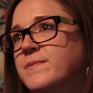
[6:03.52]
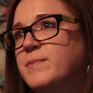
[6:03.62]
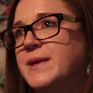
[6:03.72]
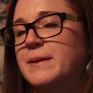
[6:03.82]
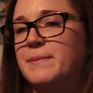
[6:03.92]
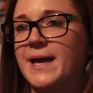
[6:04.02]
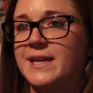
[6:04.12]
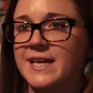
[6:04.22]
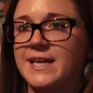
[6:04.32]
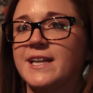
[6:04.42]
being a
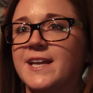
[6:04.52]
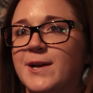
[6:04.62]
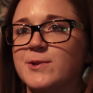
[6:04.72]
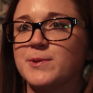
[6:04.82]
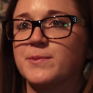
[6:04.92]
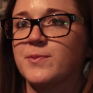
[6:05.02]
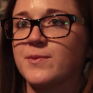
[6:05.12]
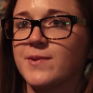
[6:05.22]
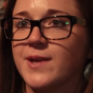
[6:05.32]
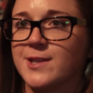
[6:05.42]
bad kid. Like, I was an
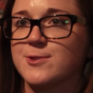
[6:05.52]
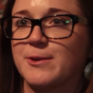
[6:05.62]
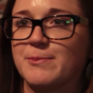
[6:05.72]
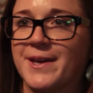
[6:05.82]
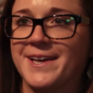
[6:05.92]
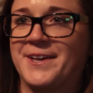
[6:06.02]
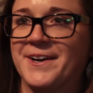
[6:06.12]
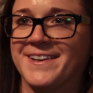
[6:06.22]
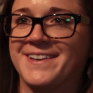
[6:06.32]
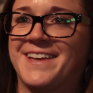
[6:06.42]
extremely
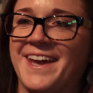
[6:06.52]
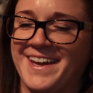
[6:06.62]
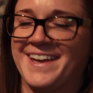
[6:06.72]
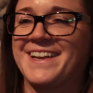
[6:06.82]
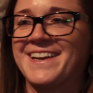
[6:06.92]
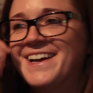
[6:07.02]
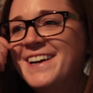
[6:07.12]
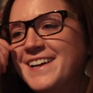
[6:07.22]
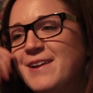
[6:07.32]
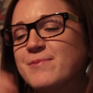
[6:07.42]
good kid.
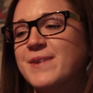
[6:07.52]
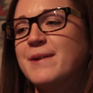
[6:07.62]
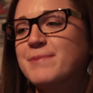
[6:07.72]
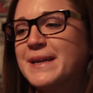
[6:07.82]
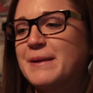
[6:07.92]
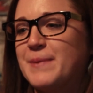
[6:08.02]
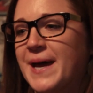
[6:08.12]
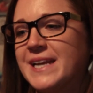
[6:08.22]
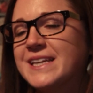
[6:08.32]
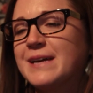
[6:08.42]
Not being a
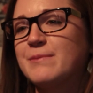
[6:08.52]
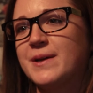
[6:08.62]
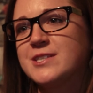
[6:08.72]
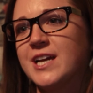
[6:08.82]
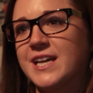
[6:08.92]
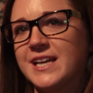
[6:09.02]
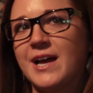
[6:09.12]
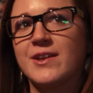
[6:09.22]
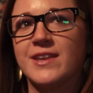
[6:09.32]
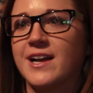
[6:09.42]
bad kid, but checking
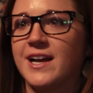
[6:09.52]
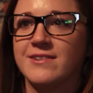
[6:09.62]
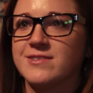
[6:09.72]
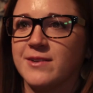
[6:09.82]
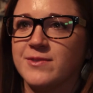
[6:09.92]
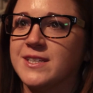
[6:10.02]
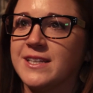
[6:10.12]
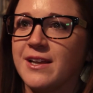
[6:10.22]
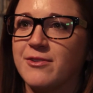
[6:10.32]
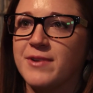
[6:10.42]
out that kind of stuff. It
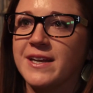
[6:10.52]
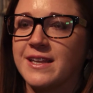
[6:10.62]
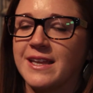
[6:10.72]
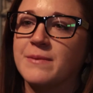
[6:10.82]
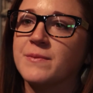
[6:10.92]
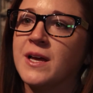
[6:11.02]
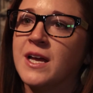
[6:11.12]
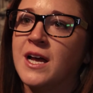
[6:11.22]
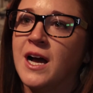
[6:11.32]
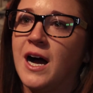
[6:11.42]
didn't offend them.
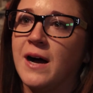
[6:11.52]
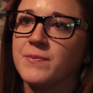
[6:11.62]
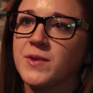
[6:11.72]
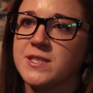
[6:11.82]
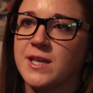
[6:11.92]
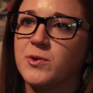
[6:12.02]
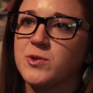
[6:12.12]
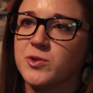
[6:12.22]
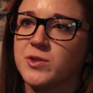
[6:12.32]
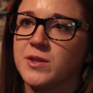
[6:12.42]
Because that
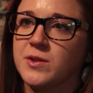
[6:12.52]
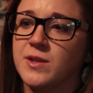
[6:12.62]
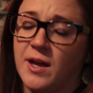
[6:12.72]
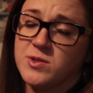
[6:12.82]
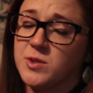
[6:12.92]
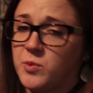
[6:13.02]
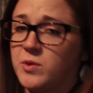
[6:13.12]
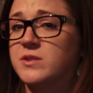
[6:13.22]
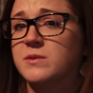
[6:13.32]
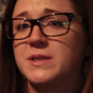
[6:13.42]
was the
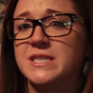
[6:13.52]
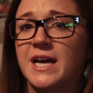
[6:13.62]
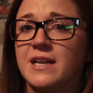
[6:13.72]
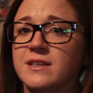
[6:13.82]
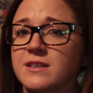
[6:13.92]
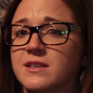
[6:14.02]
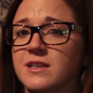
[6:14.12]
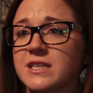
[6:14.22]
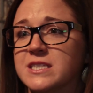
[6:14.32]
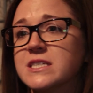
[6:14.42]
world that my dad
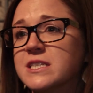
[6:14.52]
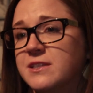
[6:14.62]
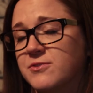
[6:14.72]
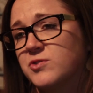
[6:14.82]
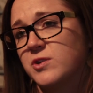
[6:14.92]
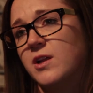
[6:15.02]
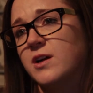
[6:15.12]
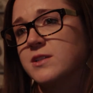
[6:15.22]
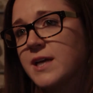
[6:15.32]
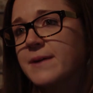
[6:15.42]
existed in for a
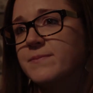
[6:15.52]
long time.